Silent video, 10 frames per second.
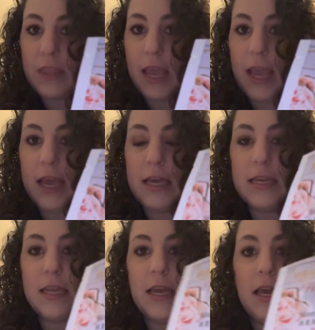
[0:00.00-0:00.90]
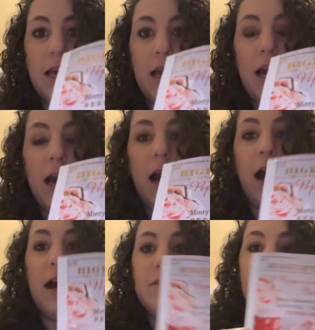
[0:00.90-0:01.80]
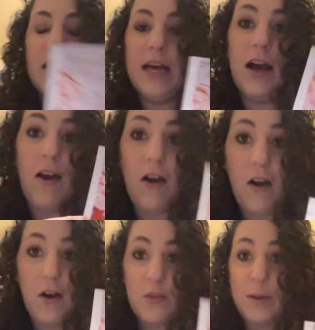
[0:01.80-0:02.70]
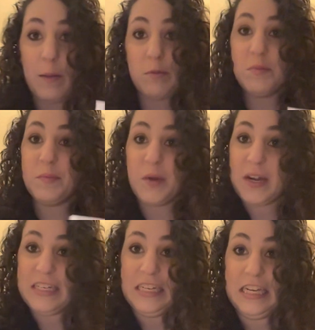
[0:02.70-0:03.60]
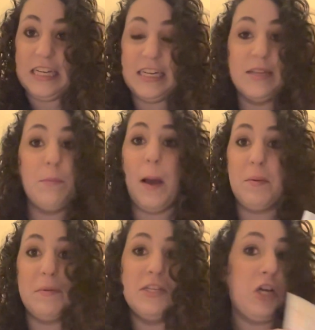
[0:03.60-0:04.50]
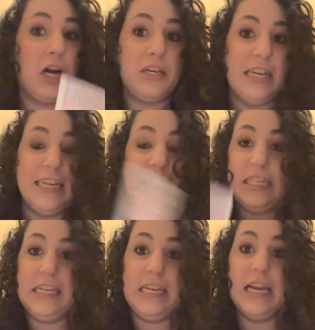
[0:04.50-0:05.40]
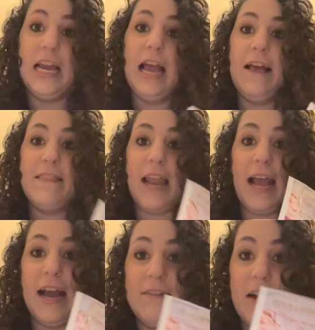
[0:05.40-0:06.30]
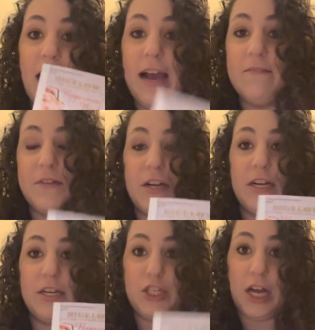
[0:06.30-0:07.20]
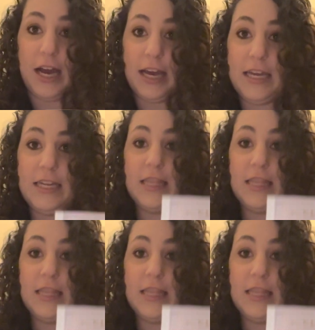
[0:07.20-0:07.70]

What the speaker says: and of all the peppermint bark tea, peppermint chocolate tea that I have ever tried,